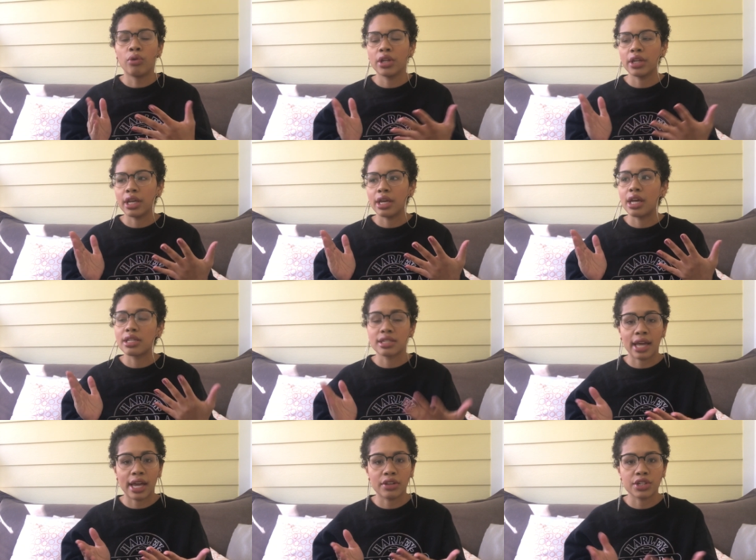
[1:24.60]
really
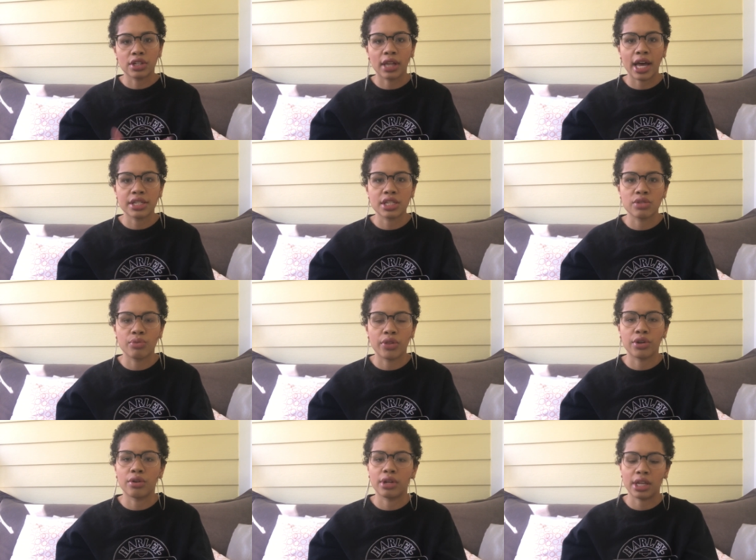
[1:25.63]
stylish glasses,
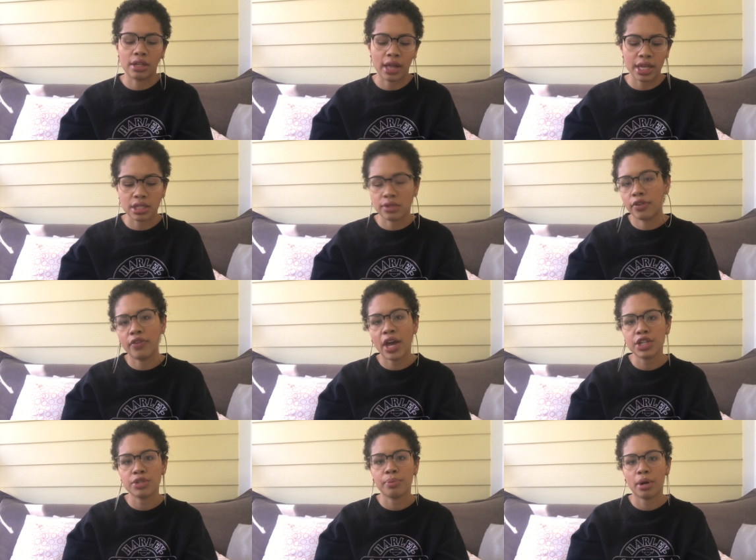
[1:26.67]
whether you need glasses for
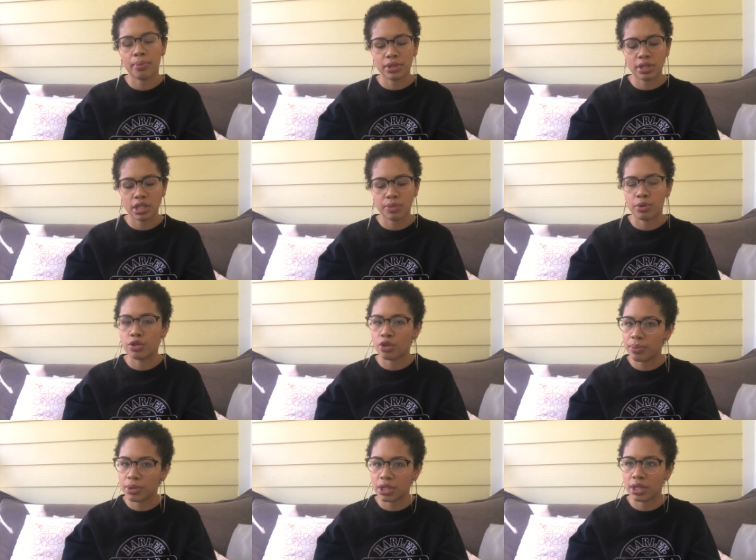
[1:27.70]
fashion purposes,
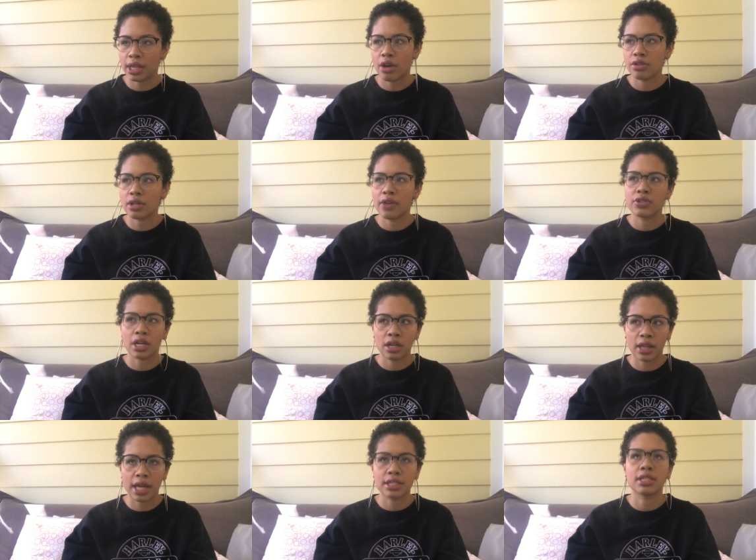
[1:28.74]
prescription. They also have
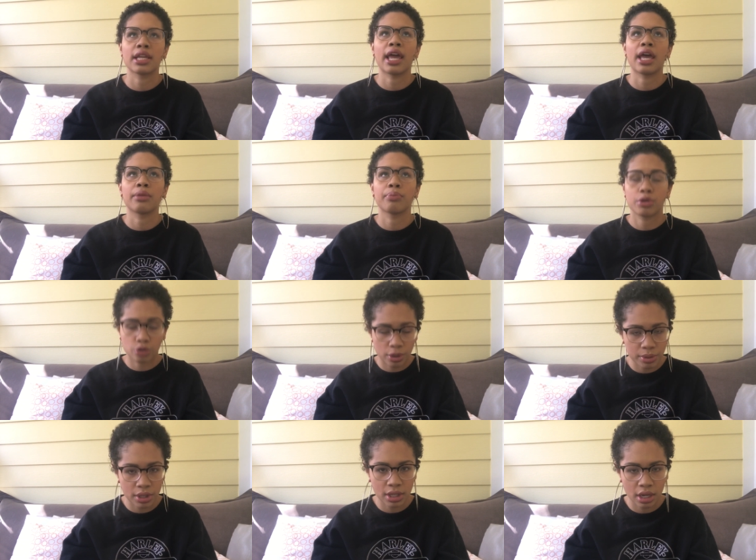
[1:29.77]
sunglasses and
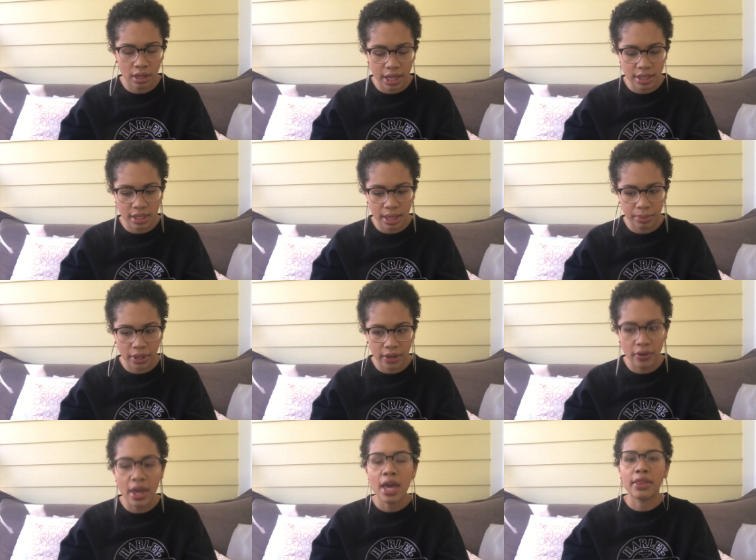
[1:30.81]
prescription sunglasses, I
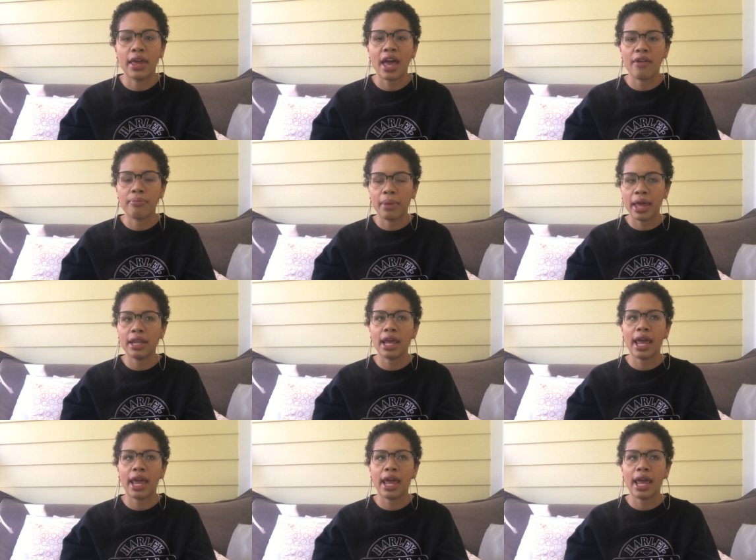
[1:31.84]
believe. They have men